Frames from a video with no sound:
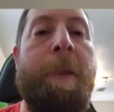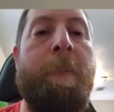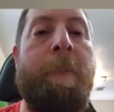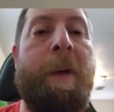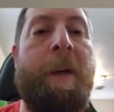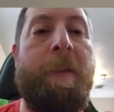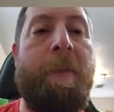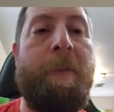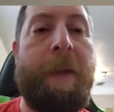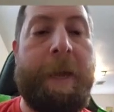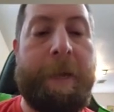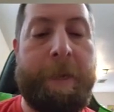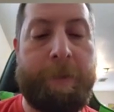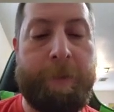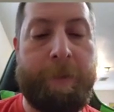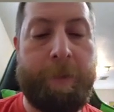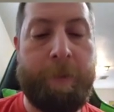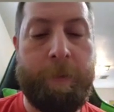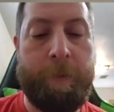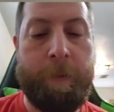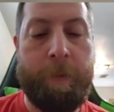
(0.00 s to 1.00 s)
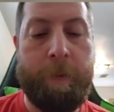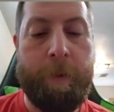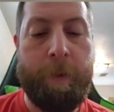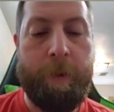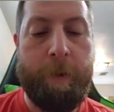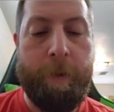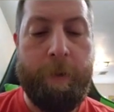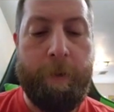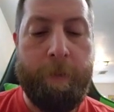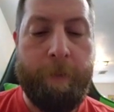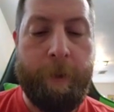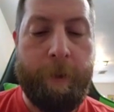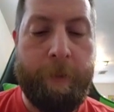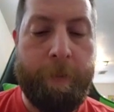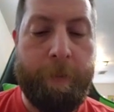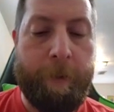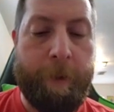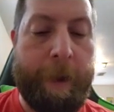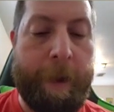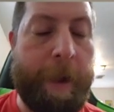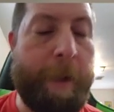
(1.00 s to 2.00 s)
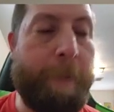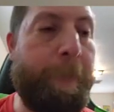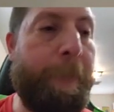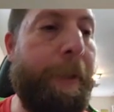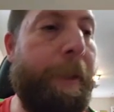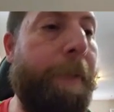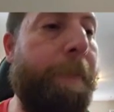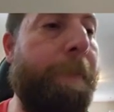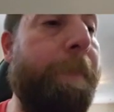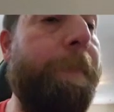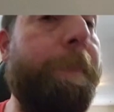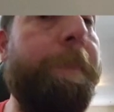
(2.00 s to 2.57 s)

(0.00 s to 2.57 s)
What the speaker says: about that. Very, very happy.